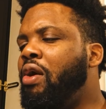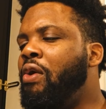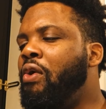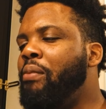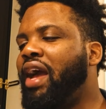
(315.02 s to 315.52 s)

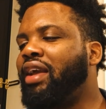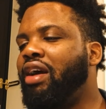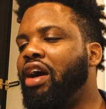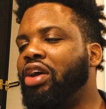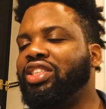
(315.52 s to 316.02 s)
Oh my
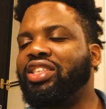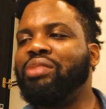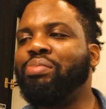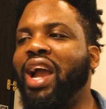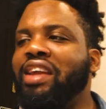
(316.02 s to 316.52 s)
gosh, this
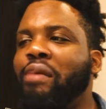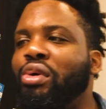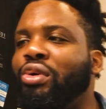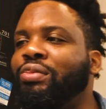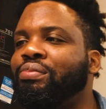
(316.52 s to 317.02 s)
is
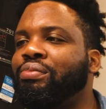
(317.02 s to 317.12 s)
pineapple.